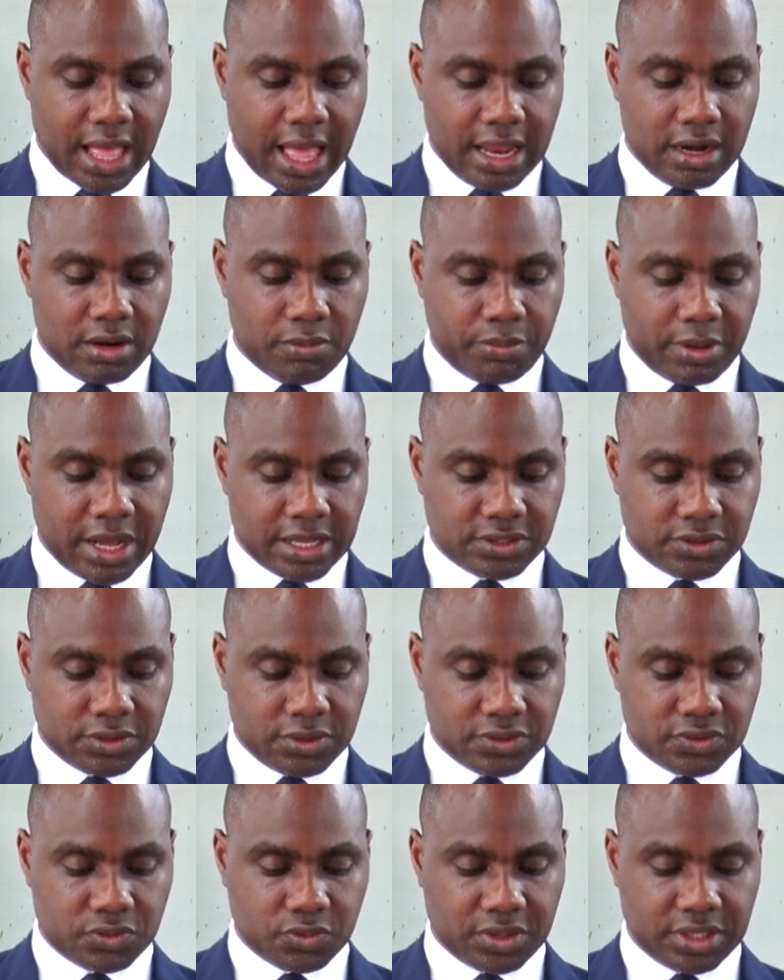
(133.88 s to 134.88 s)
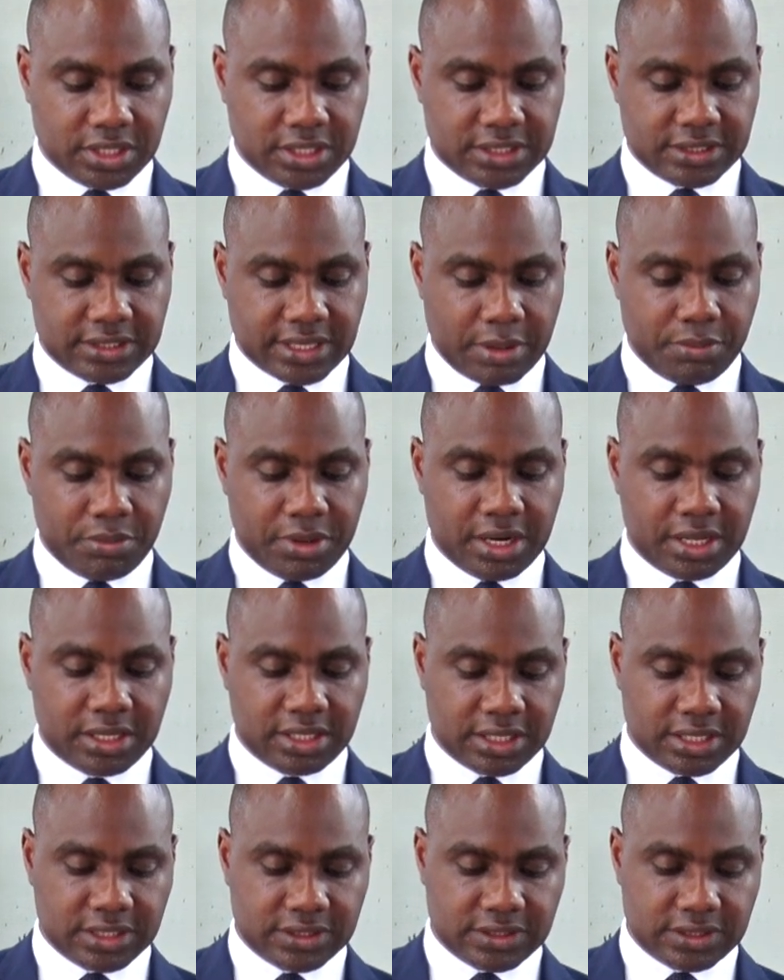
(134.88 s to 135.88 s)
and persons with
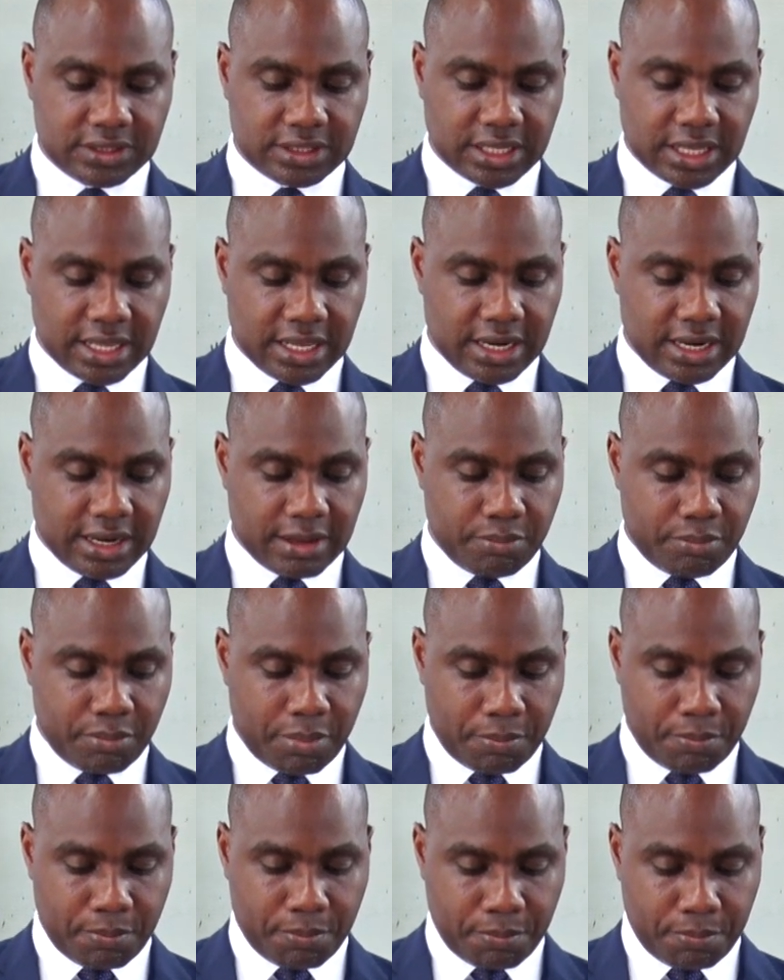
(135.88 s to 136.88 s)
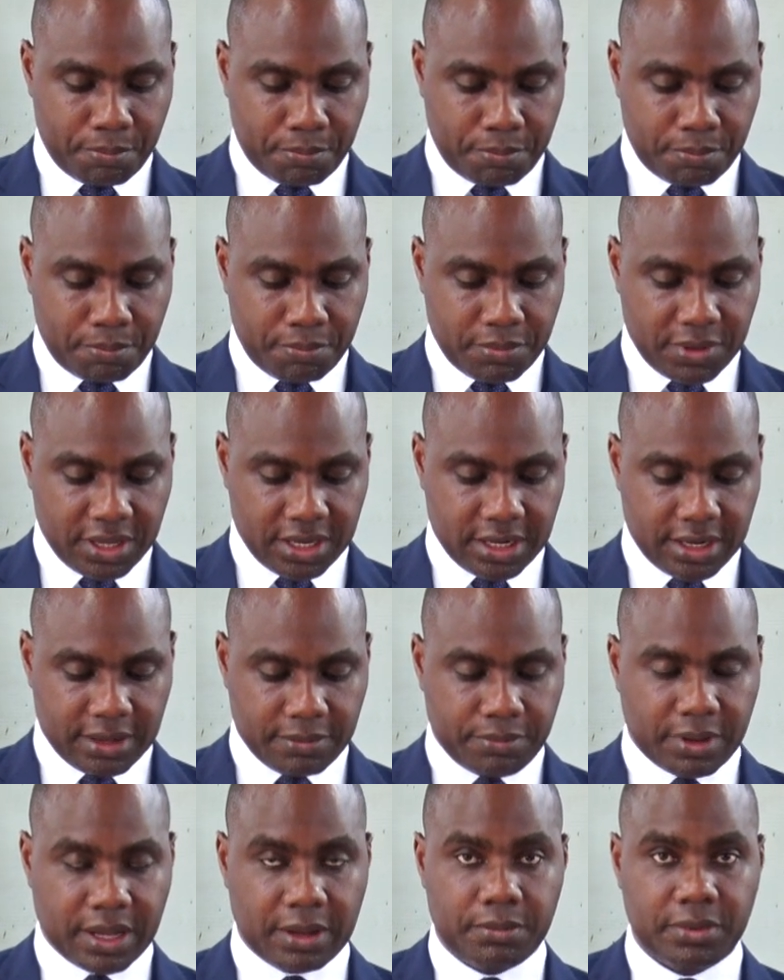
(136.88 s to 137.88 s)
disabilities in the
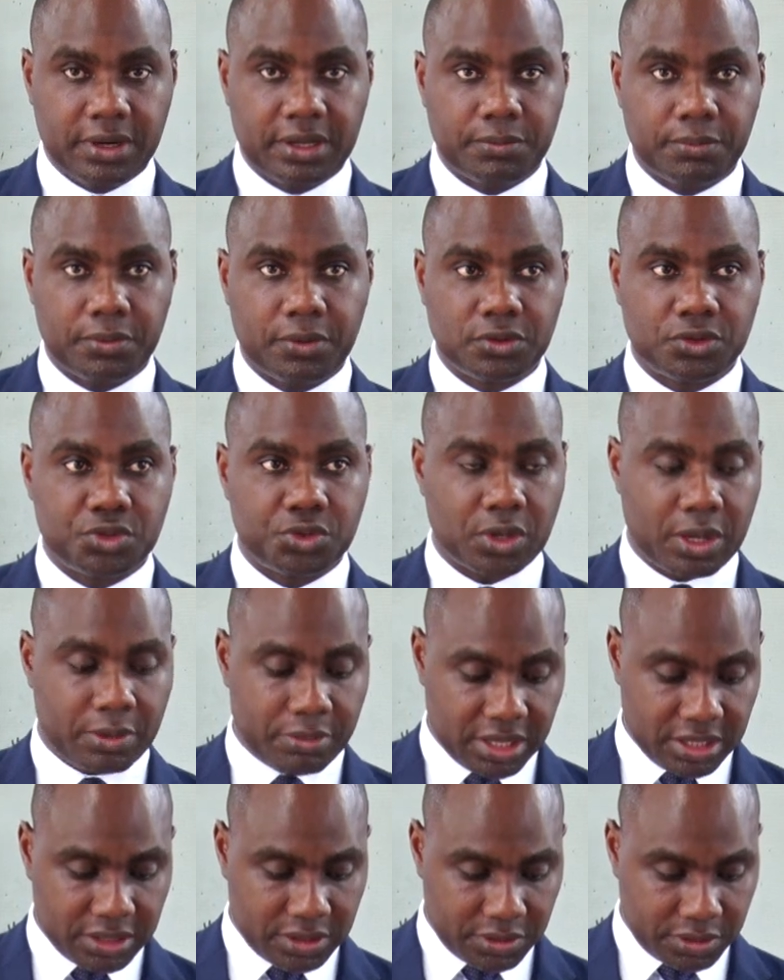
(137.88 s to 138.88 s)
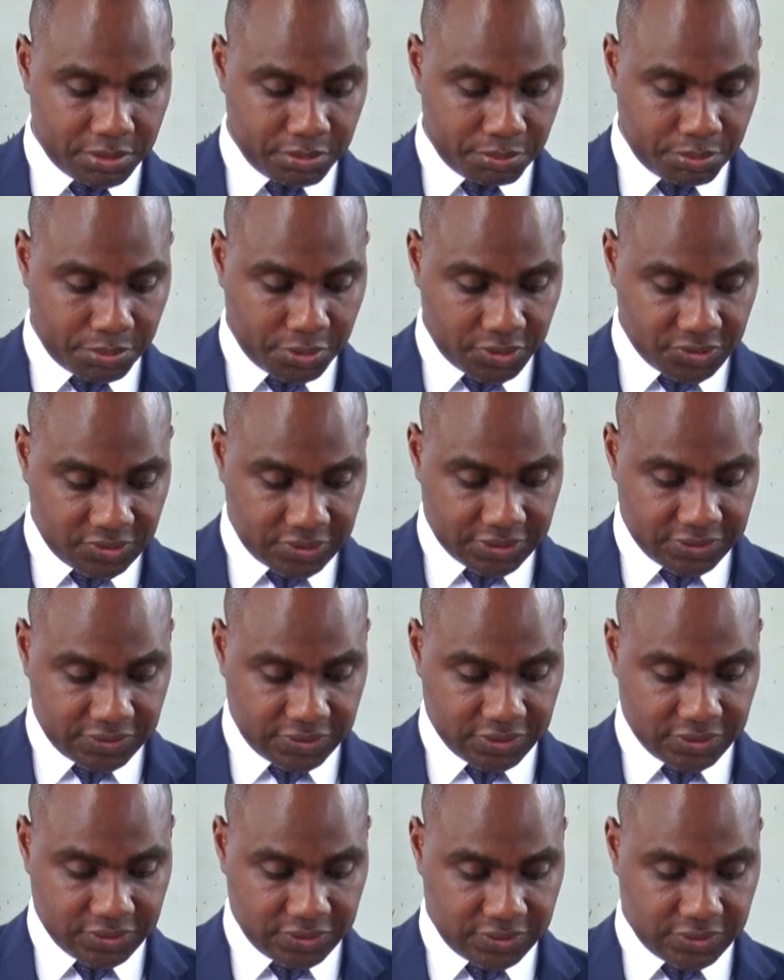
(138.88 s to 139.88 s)
public procurement
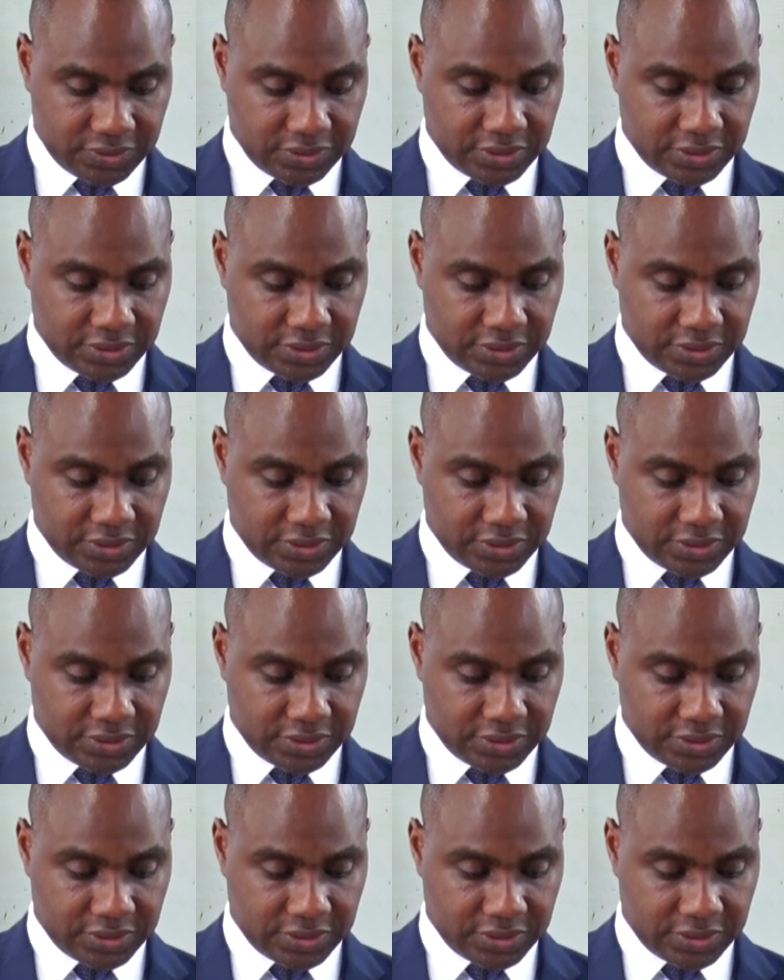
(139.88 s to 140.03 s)
processes.